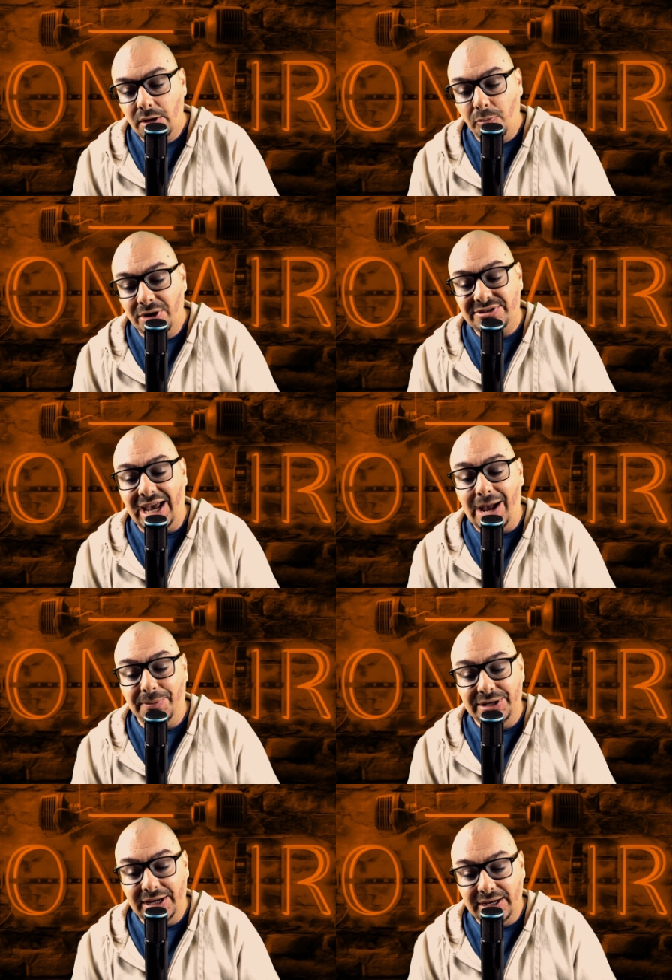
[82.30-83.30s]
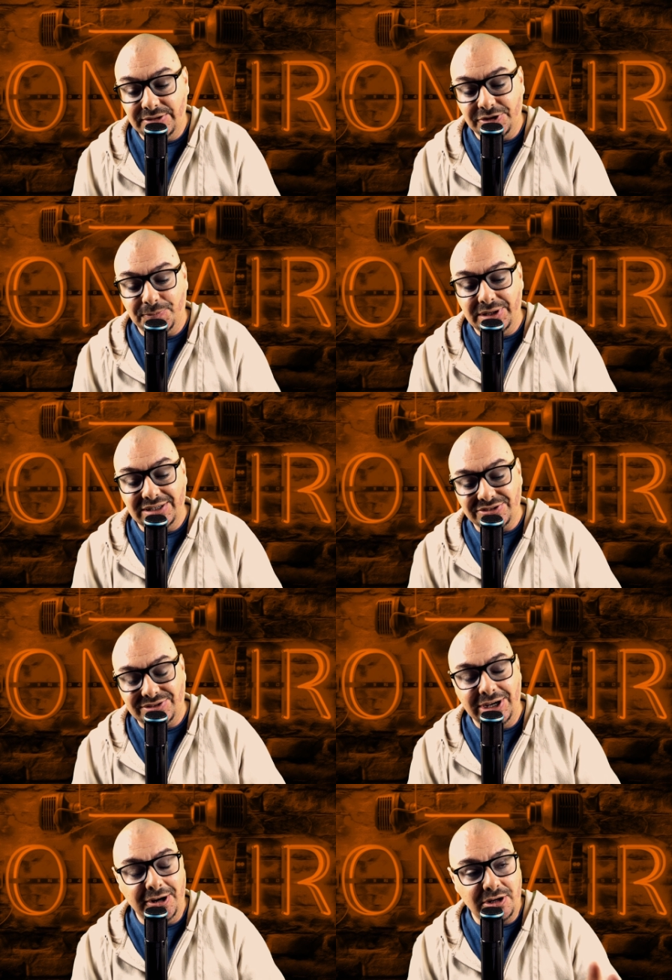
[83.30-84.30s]
What's happened is is because
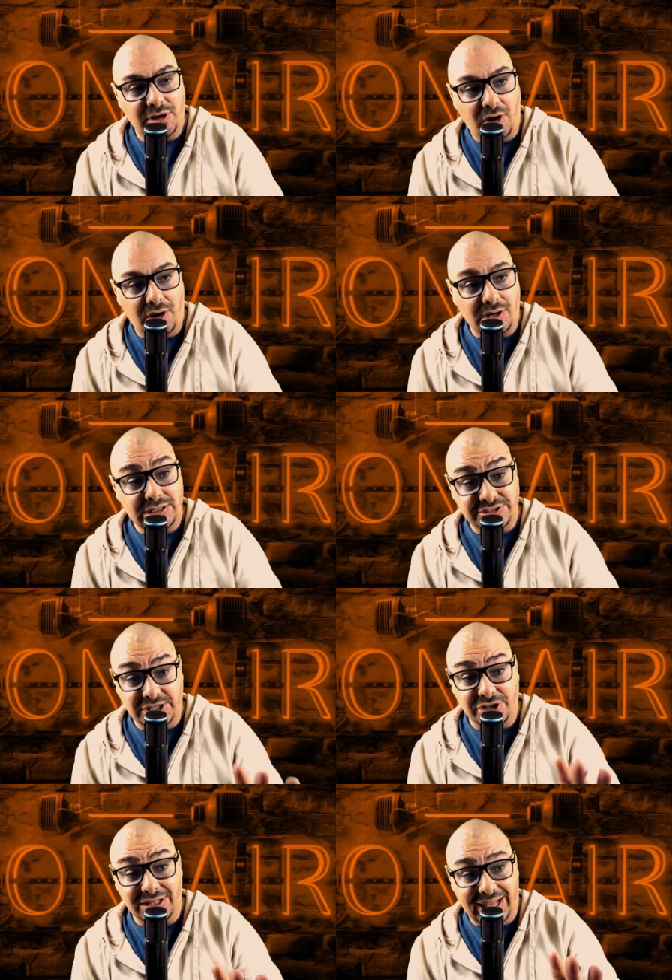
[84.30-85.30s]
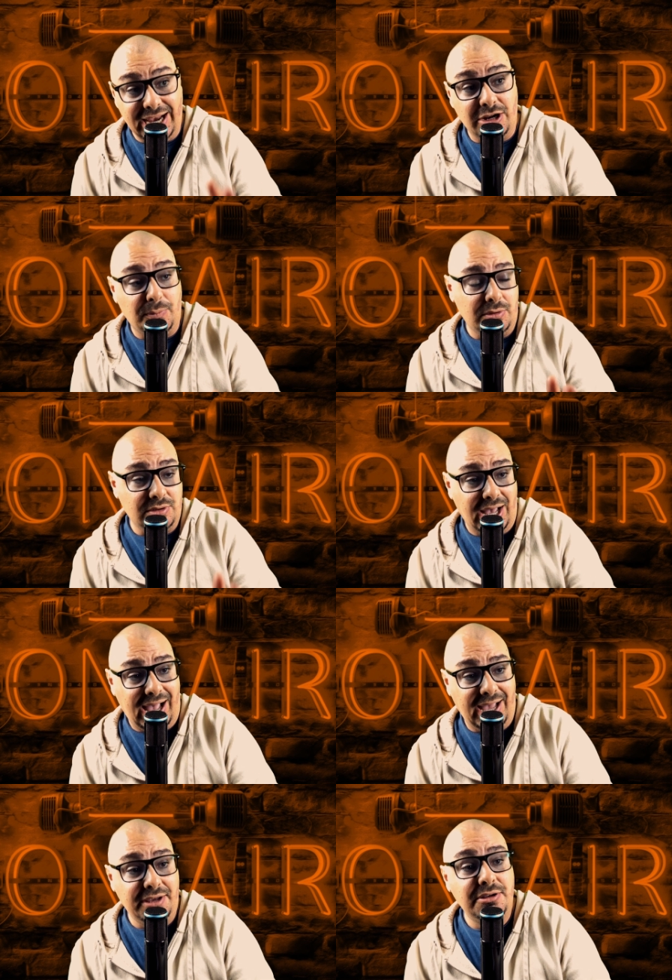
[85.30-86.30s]
Derek Carr is such a likable
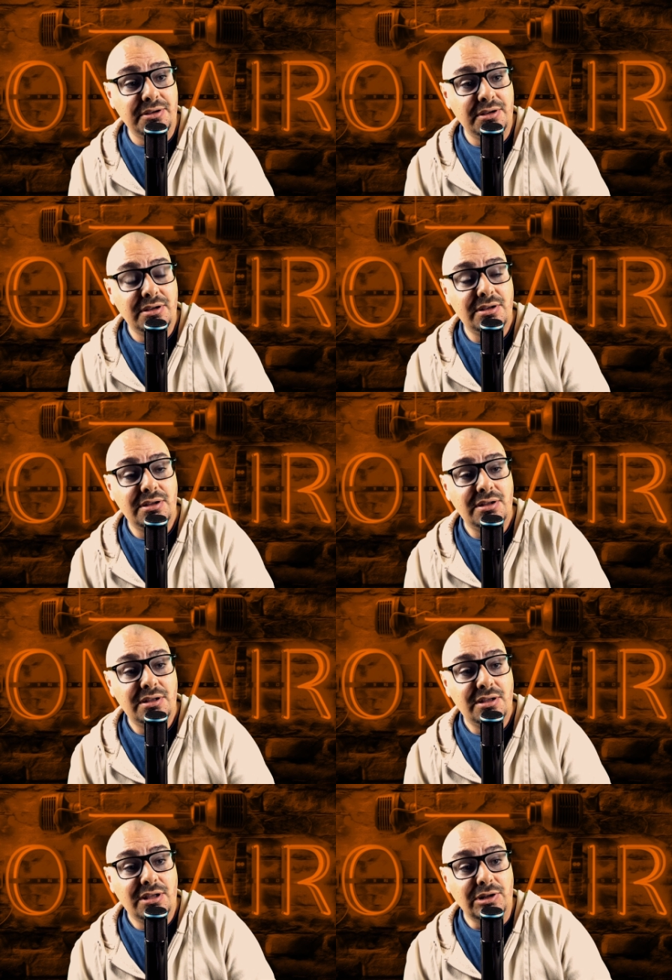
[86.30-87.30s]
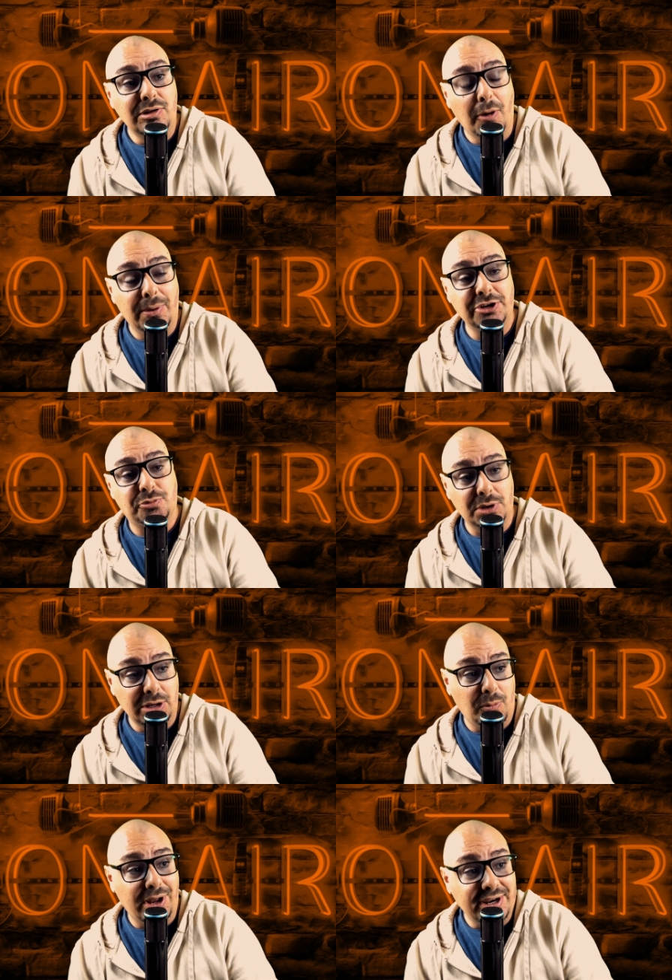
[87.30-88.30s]
guy nobody's really
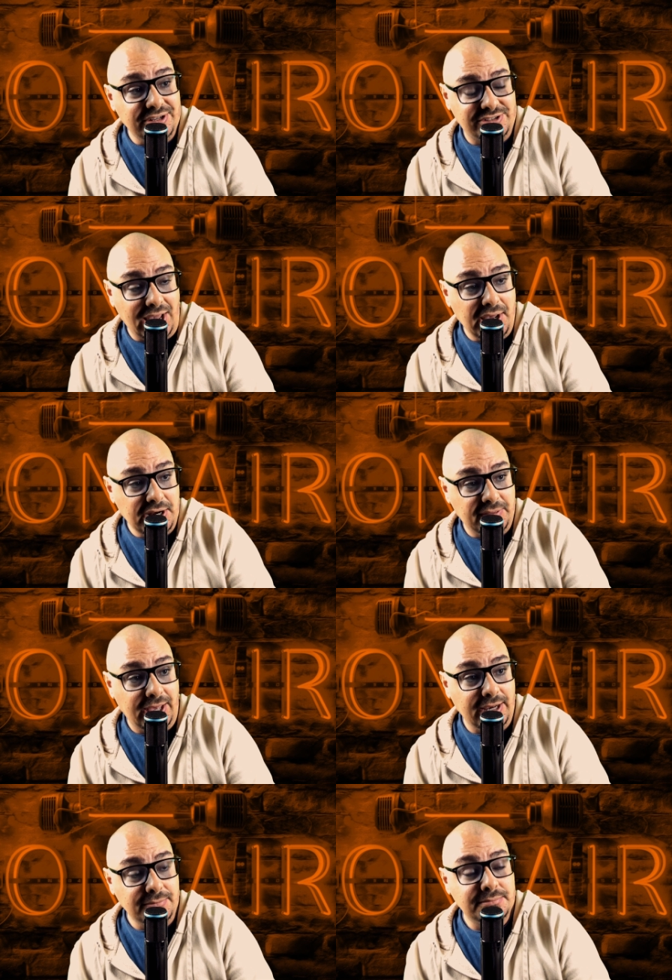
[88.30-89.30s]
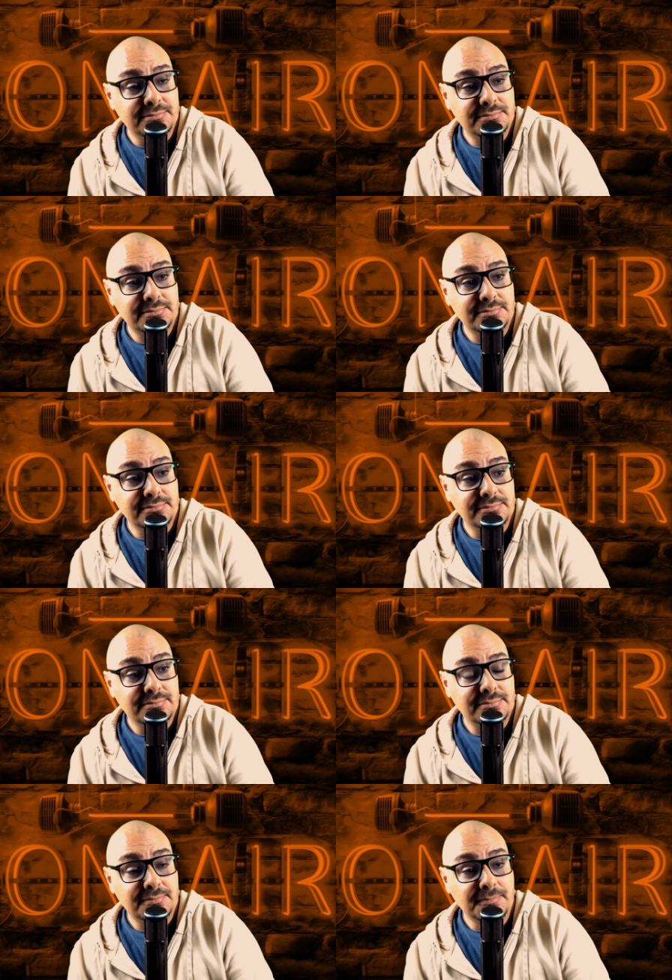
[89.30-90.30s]
wanted to say anything.
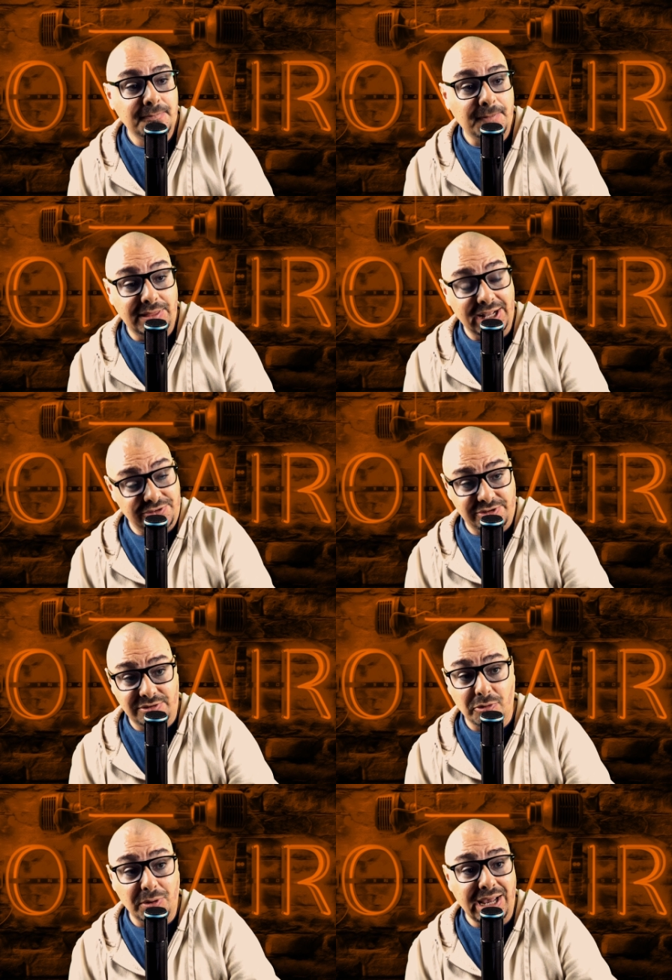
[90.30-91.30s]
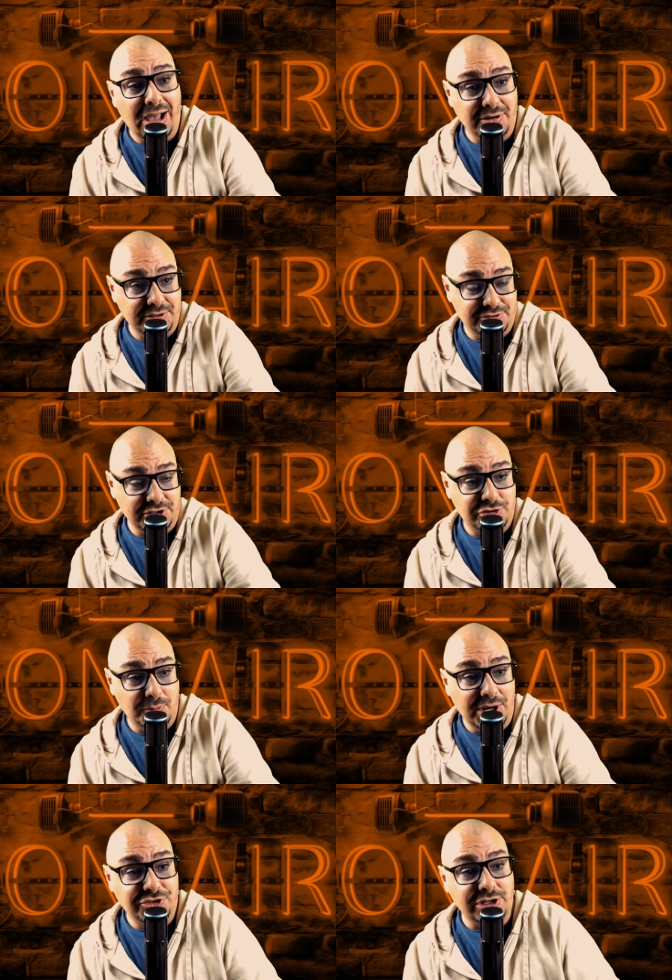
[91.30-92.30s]
That's the reality of the
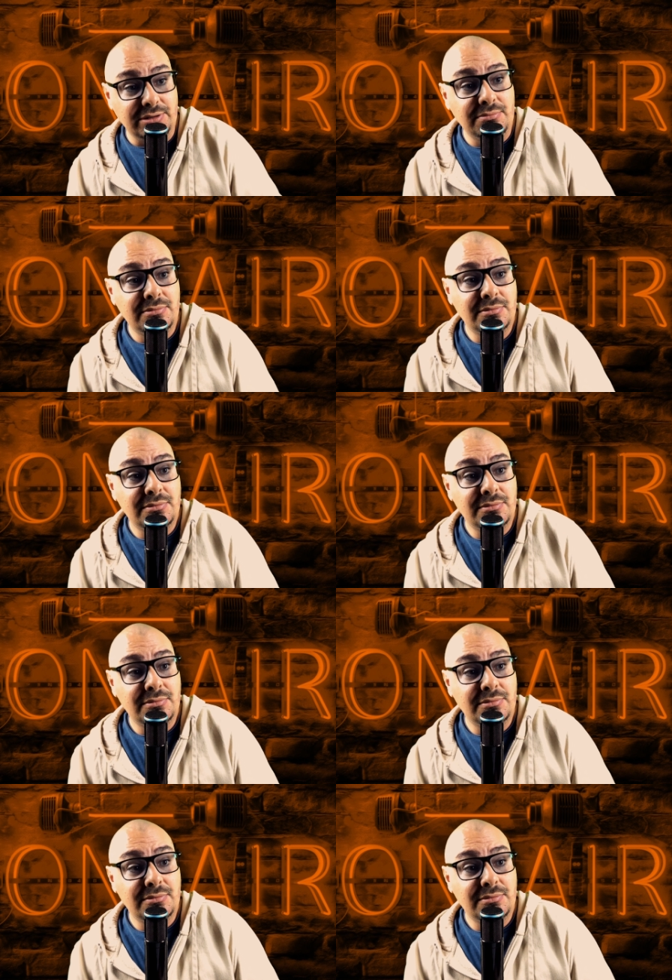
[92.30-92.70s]
situation.